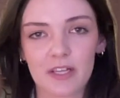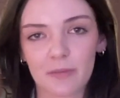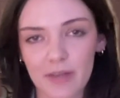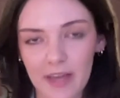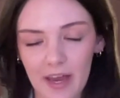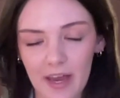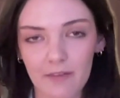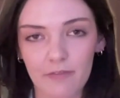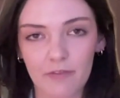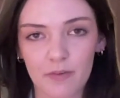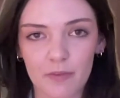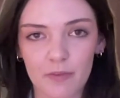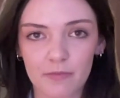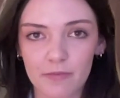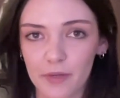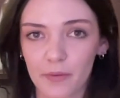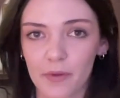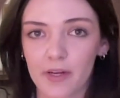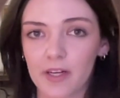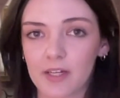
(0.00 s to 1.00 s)
we had from a
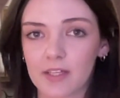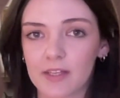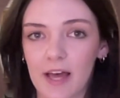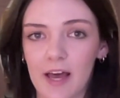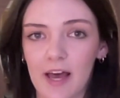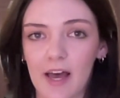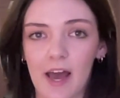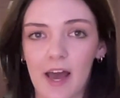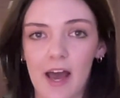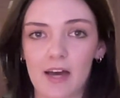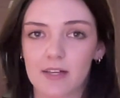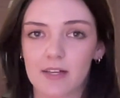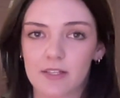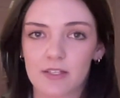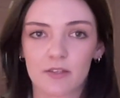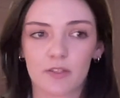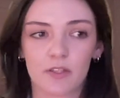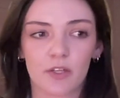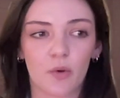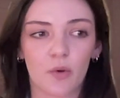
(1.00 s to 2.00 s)
viewer that
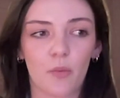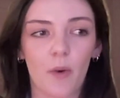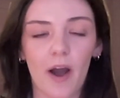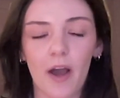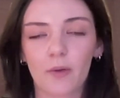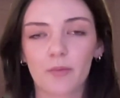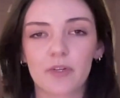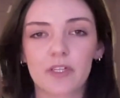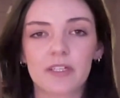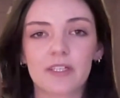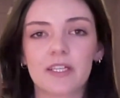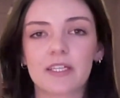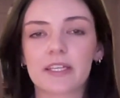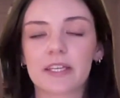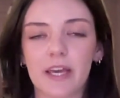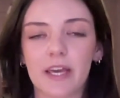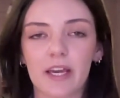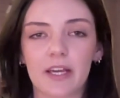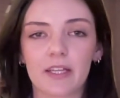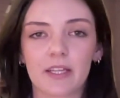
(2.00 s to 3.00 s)
asked, why wouldn't
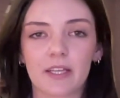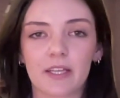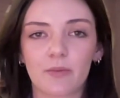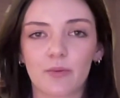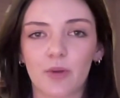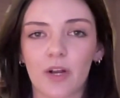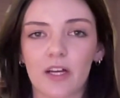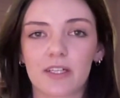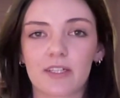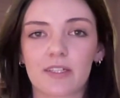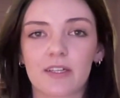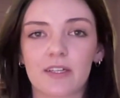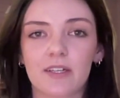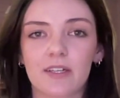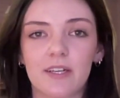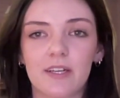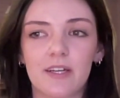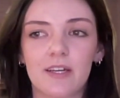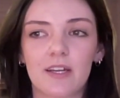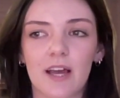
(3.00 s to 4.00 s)
Nikki Haley run
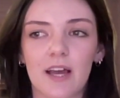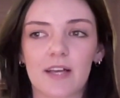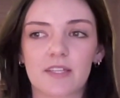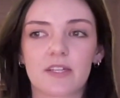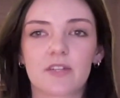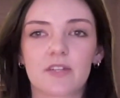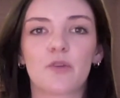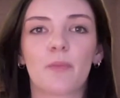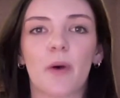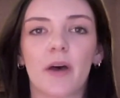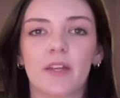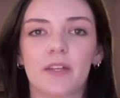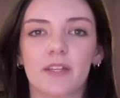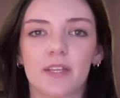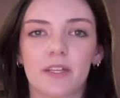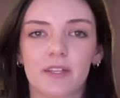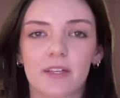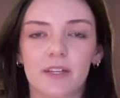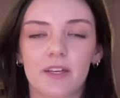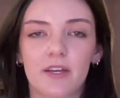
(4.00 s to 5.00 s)
as an
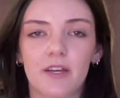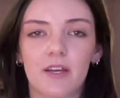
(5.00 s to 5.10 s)
independent?